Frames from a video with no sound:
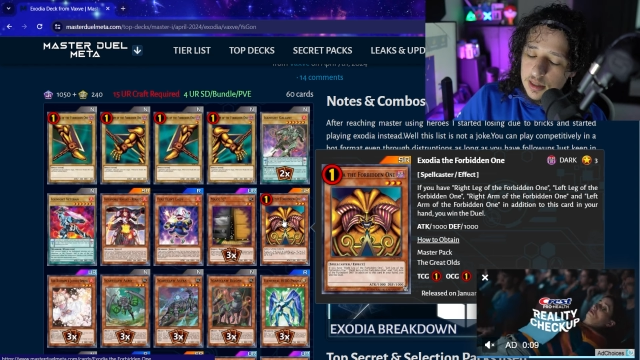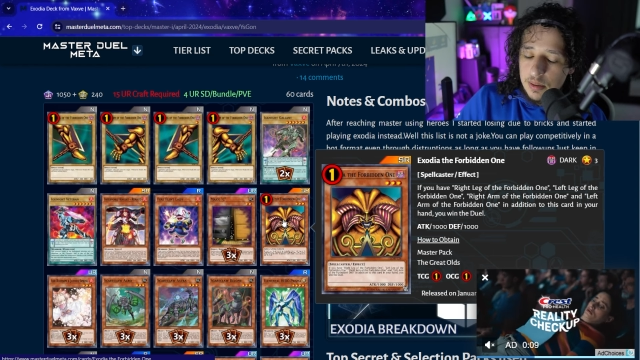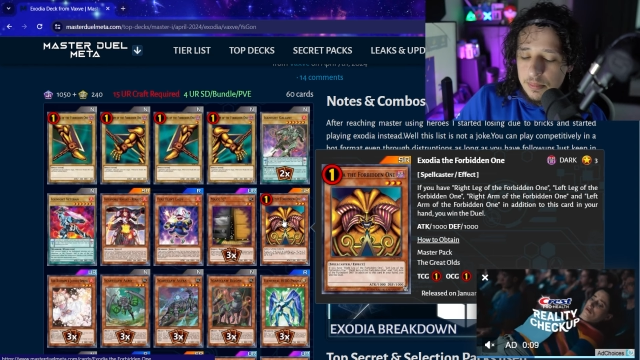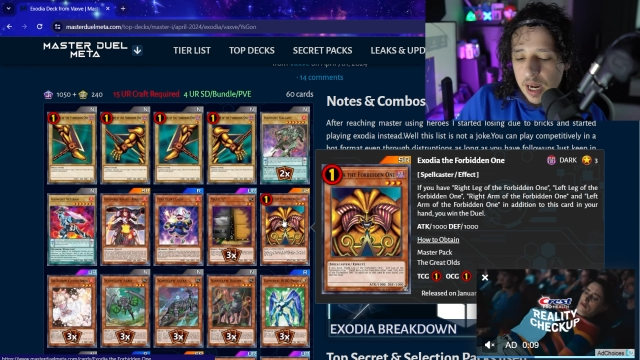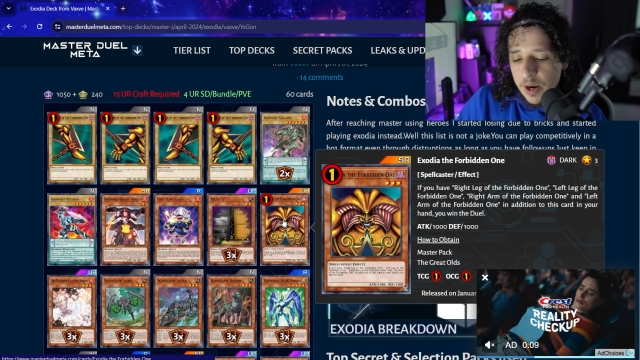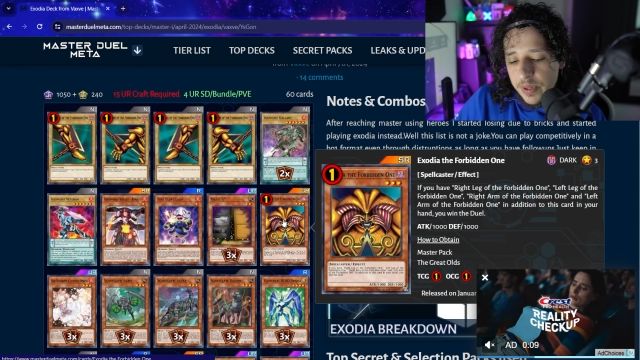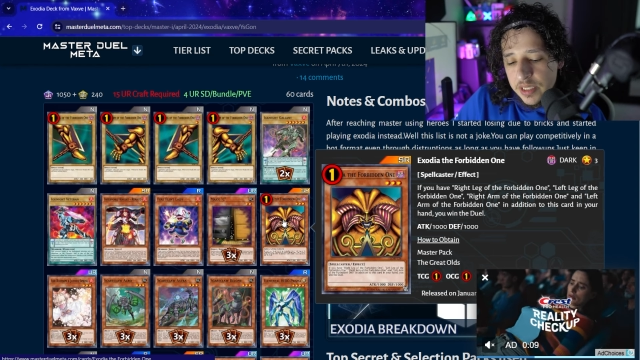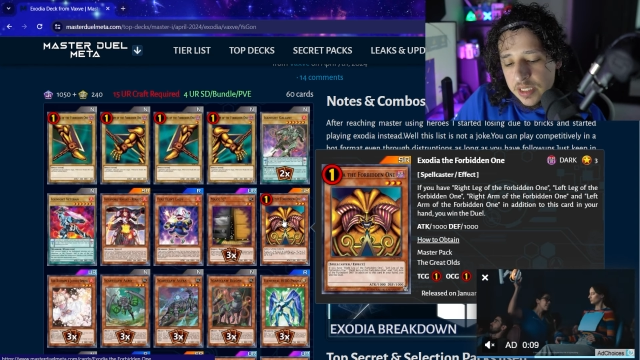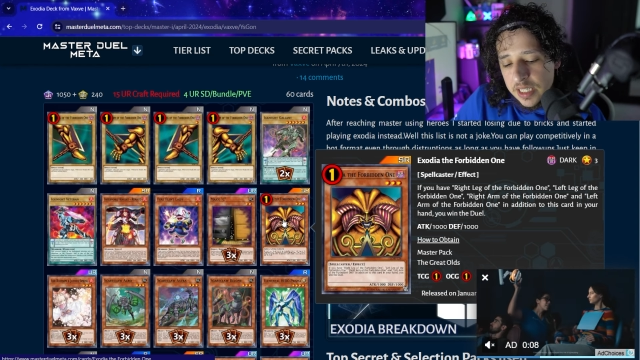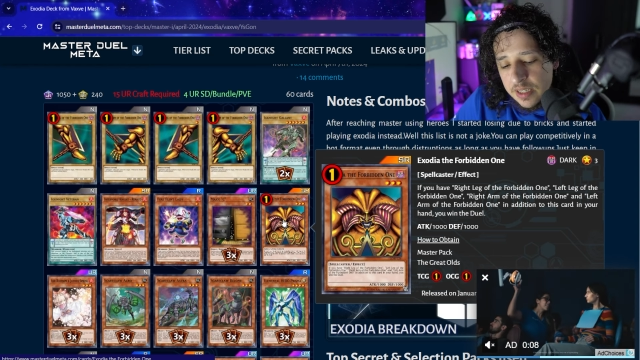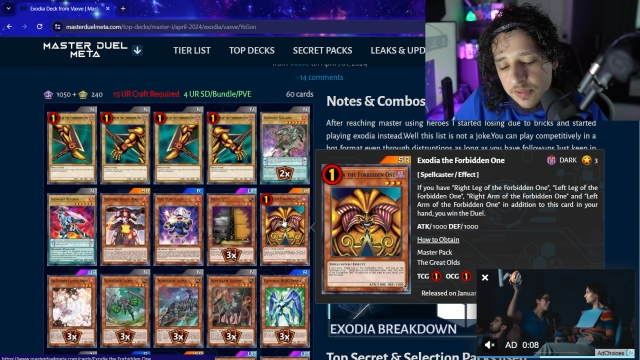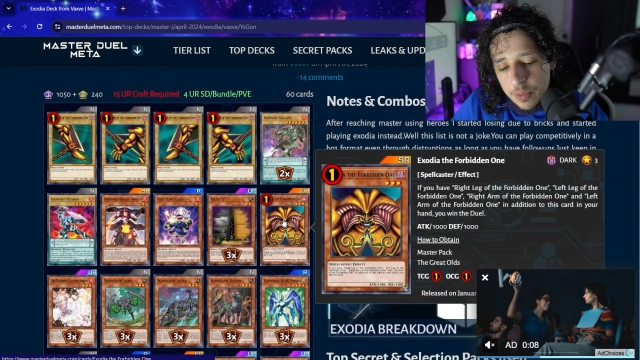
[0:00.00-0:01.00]
my
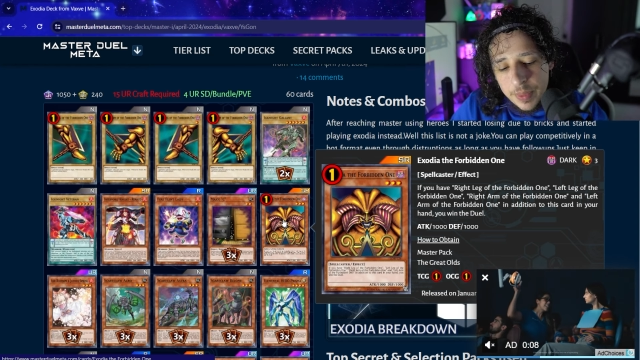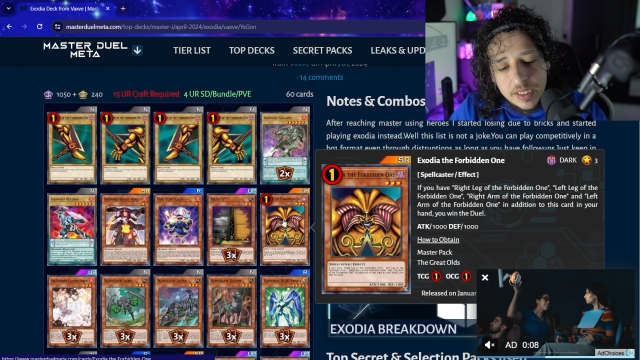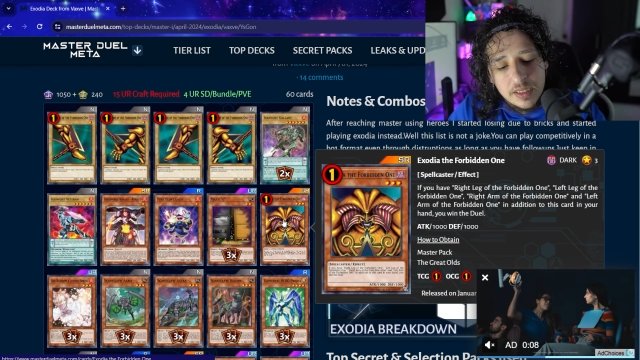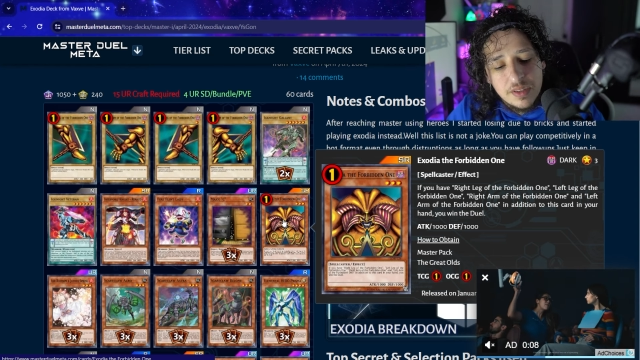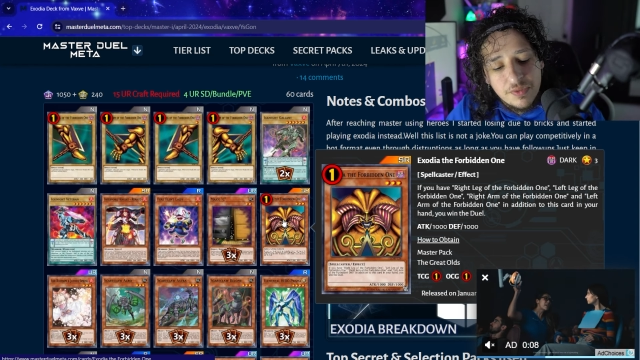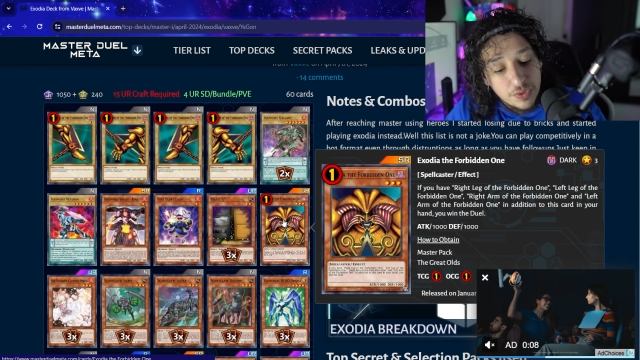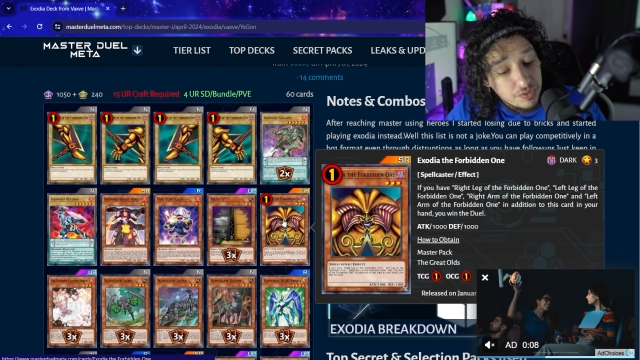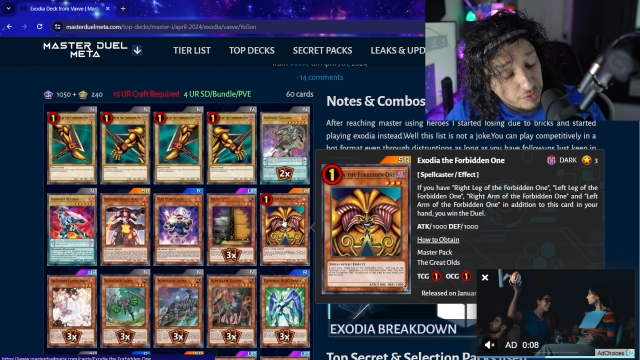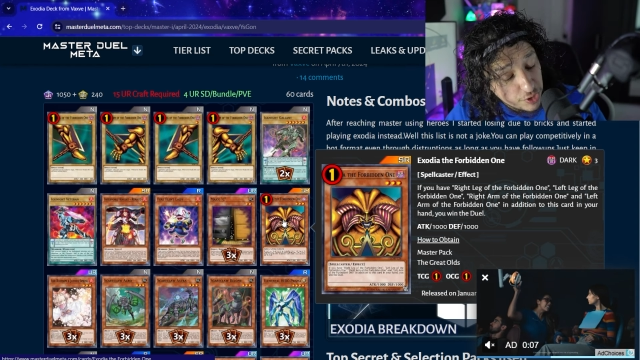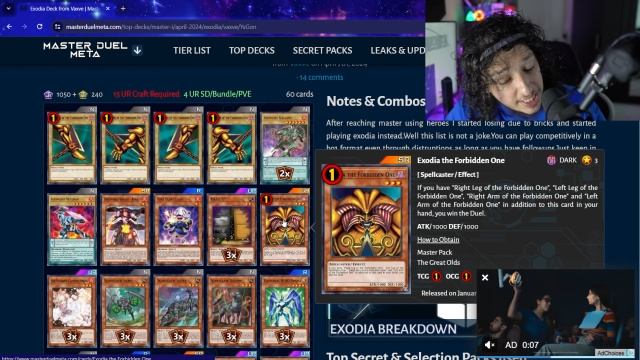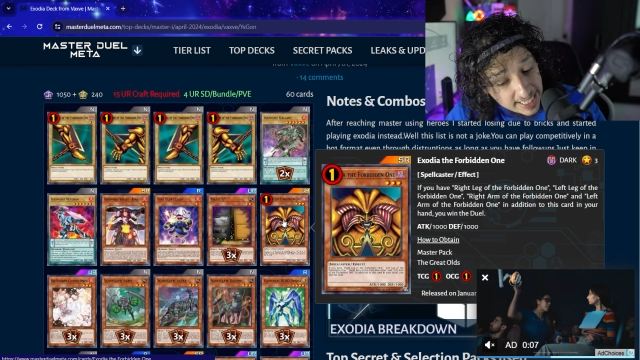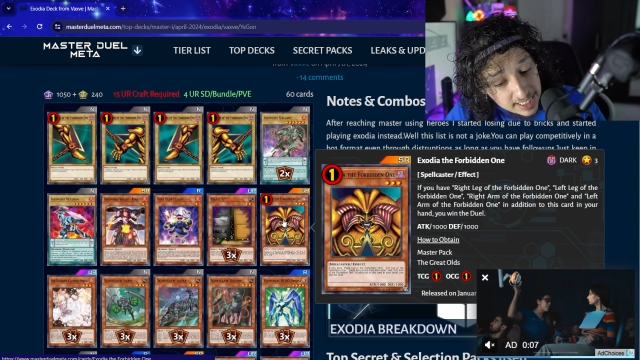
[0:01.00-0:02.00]
reasoning for this for,
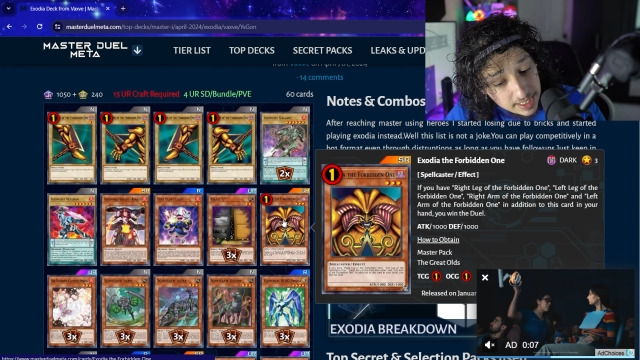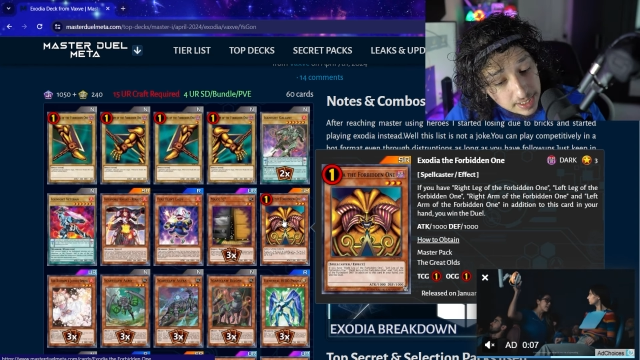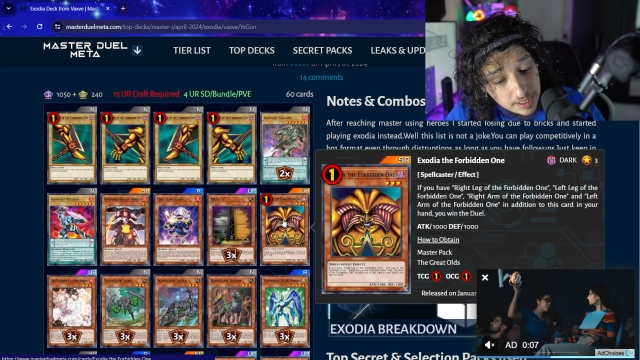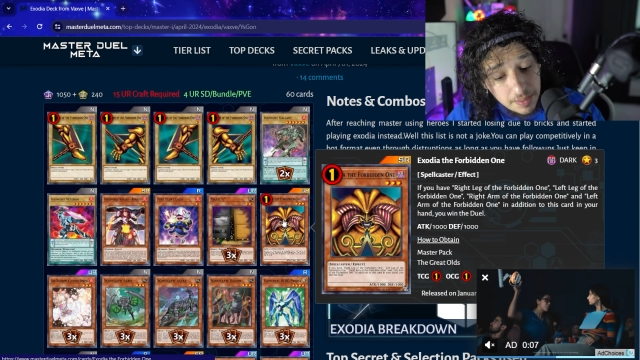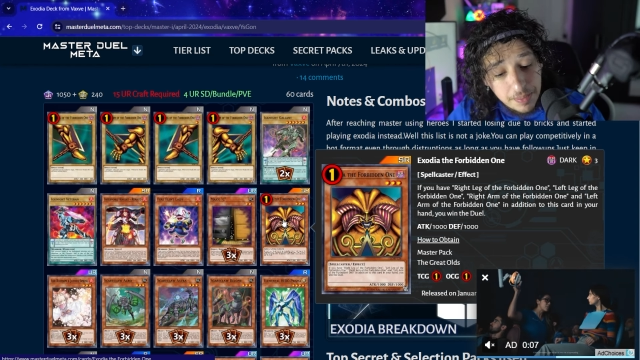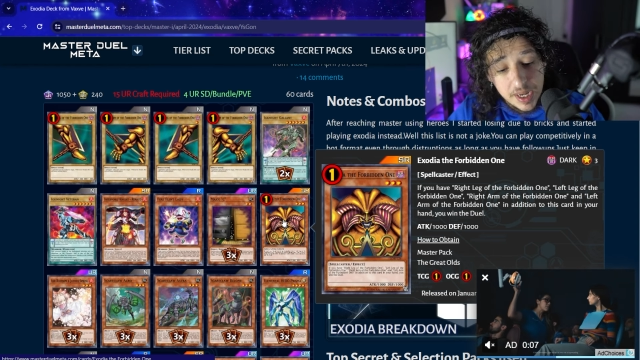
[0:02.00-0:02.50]
for this